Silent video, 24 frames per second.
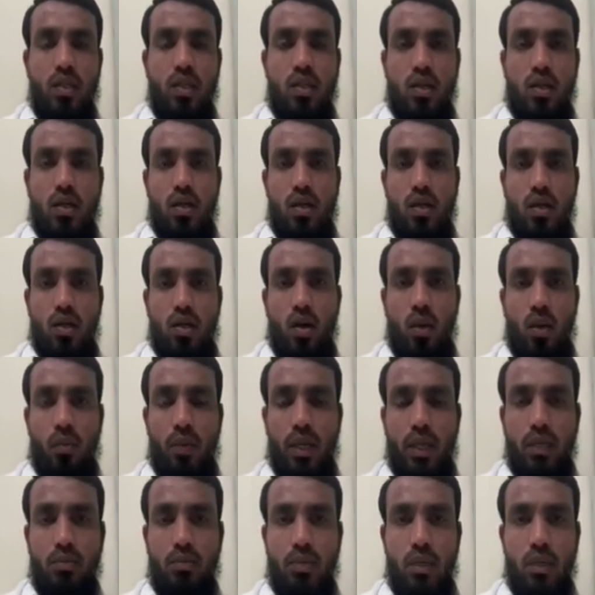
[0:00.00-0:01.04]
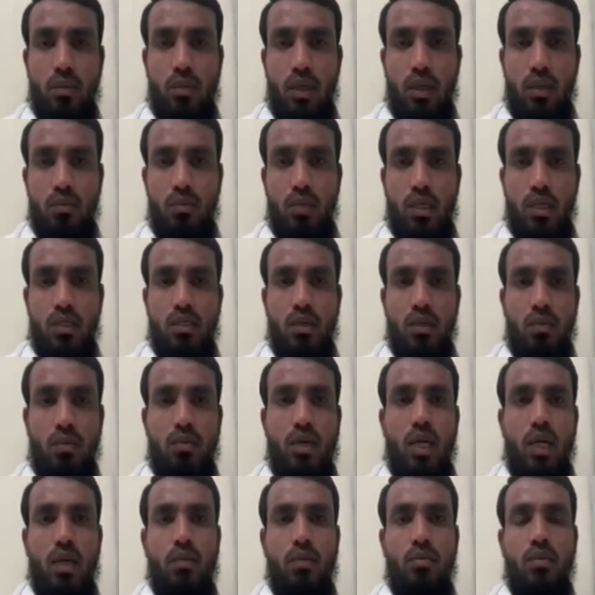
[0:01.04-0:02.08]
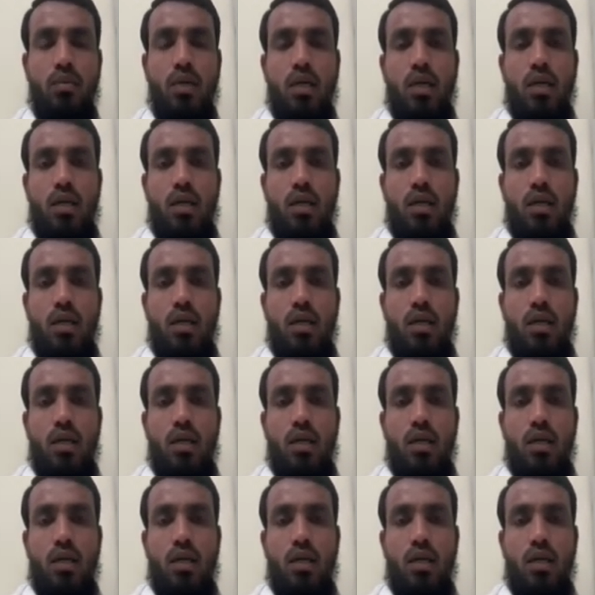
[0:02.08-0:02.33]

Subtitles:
the complex permanent, but sometimes